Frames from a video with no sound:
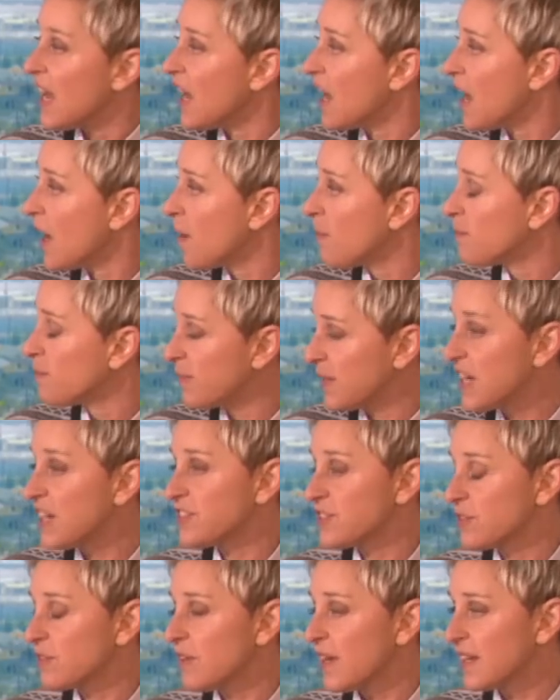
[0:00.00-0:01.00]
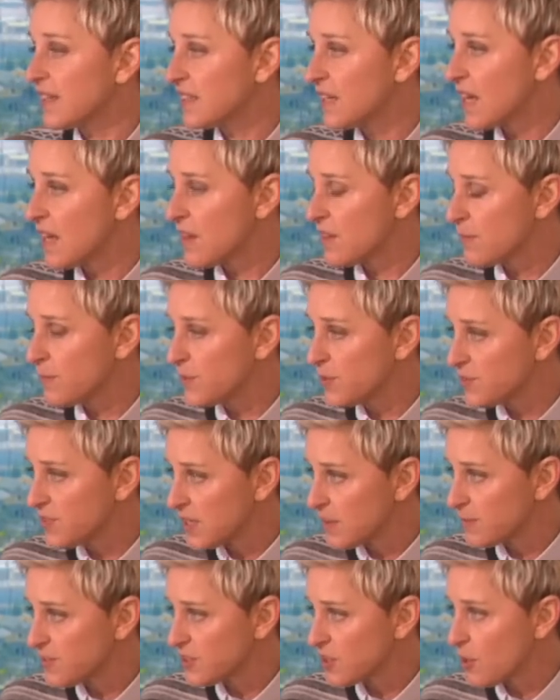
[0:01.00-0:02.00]
um, because you like Night at the
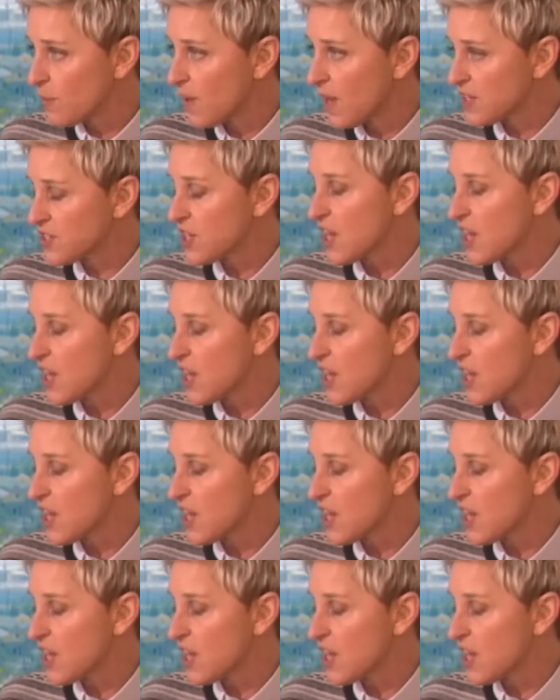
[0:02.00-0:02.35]
Museum so much,